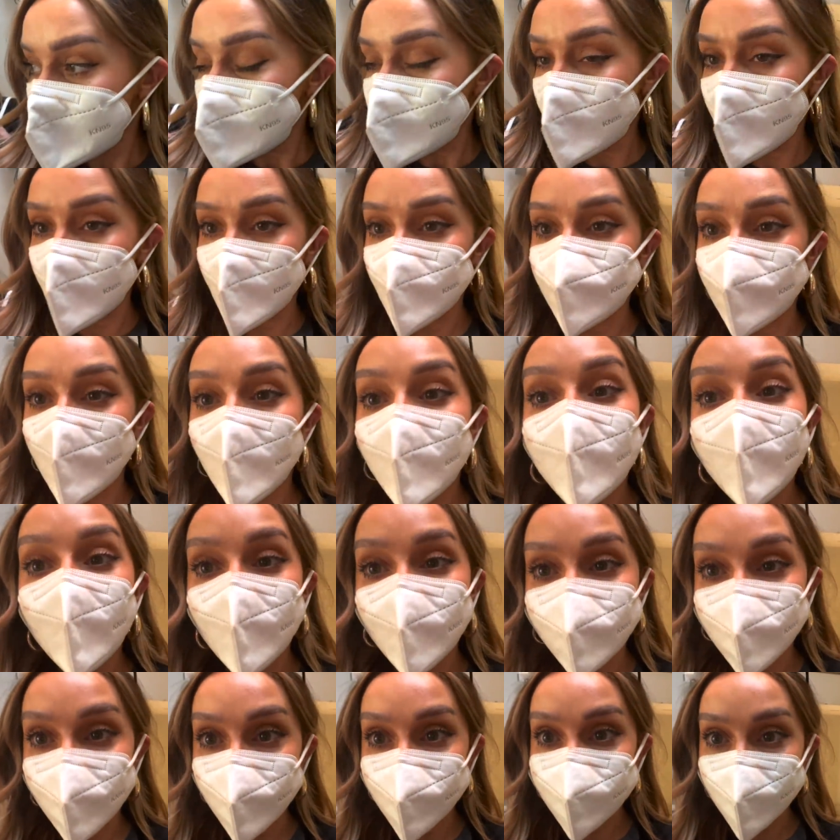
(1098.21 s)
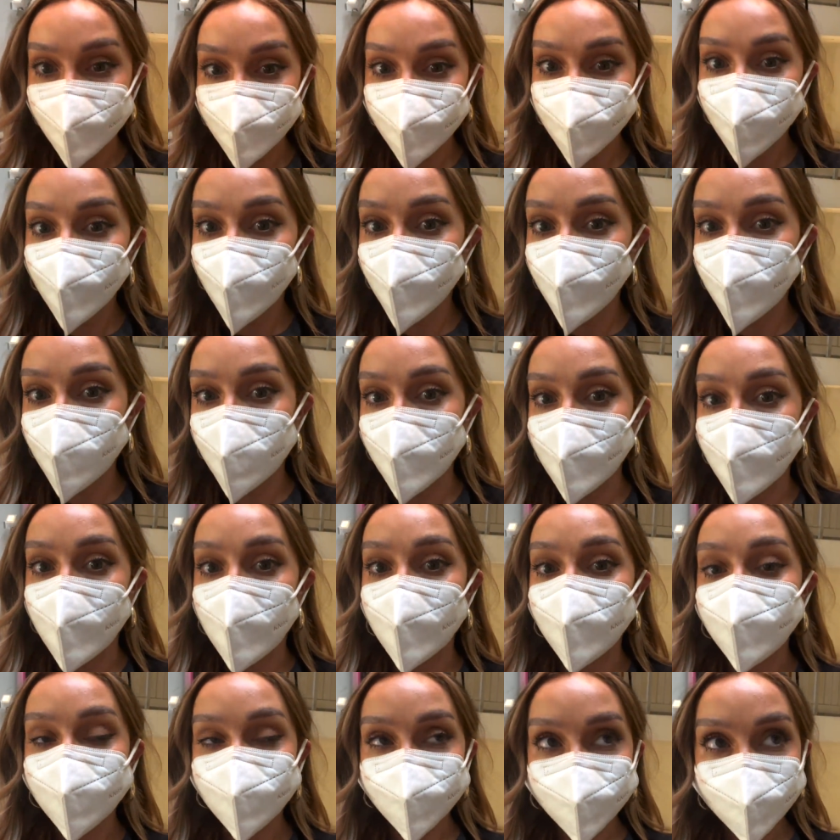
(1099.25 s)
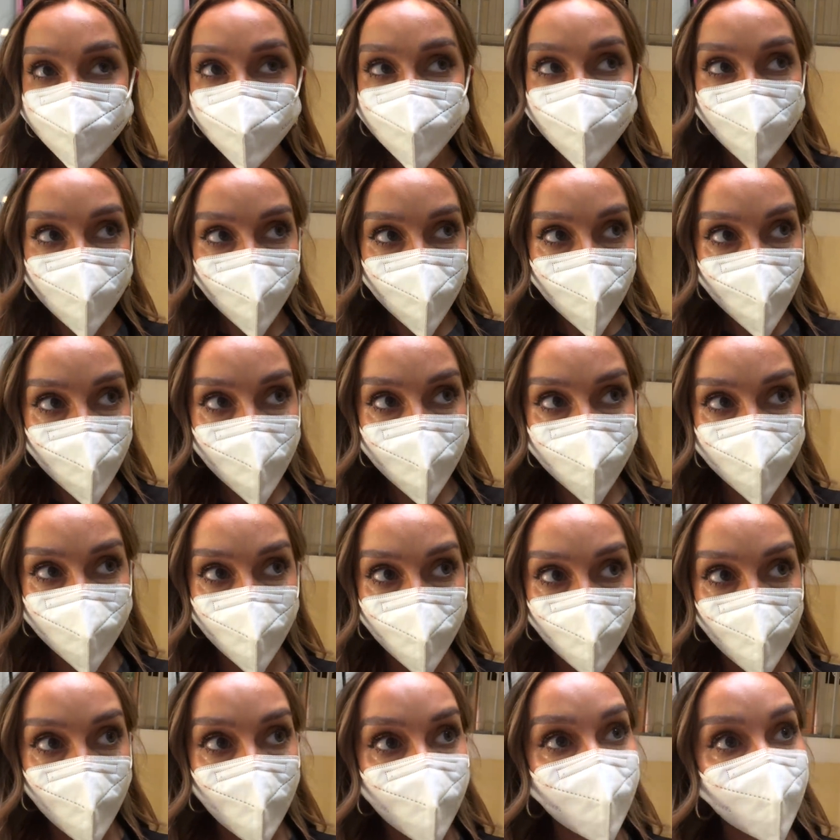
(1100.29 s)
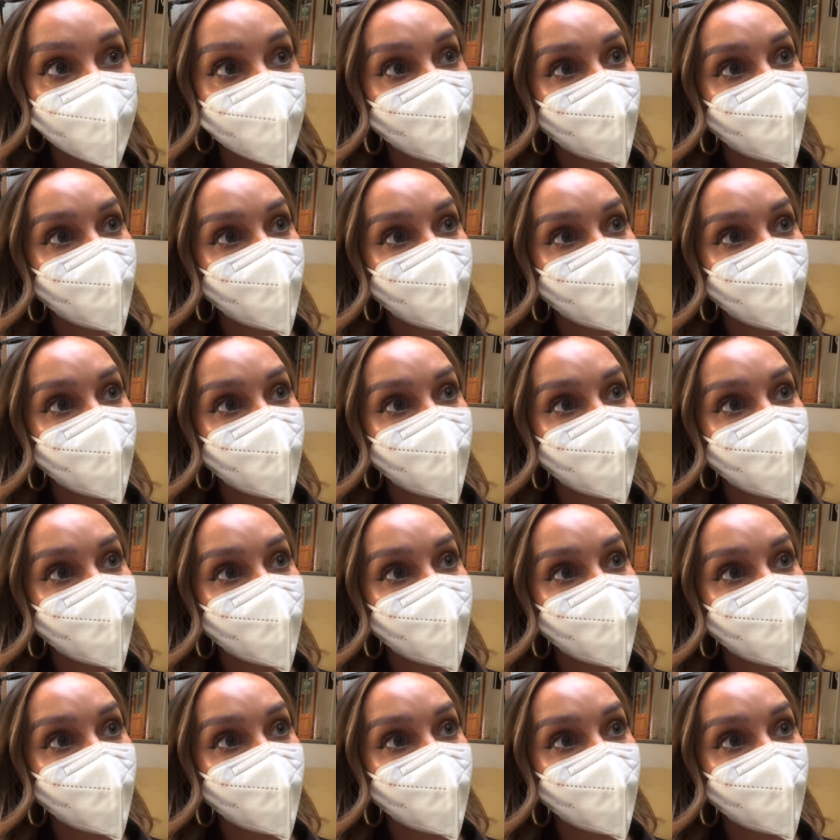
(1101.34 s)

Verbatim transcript: Um, a lot of you said to come here so um,